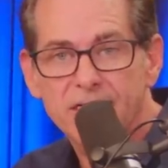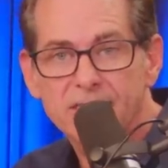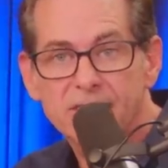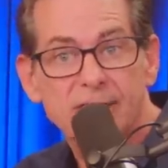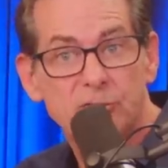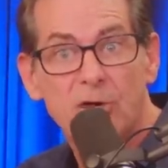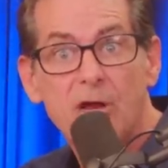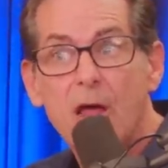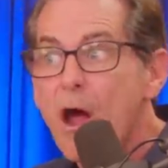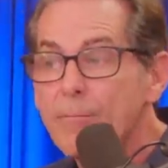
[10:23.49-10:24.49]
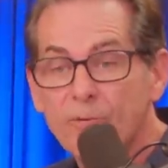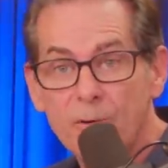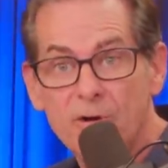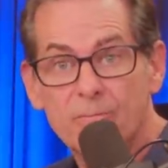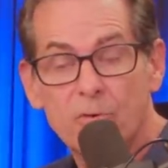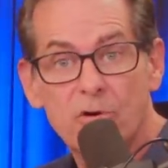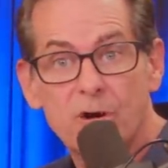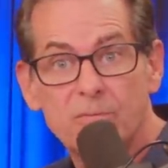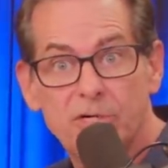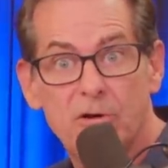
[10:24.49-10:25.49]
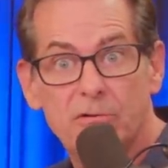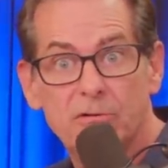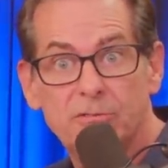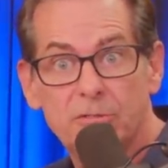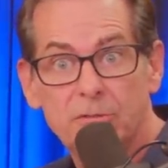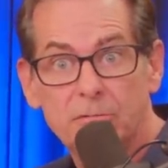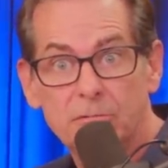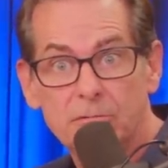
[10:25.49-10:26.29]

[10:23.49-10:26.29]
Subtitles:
And join our premium program when you go there, too.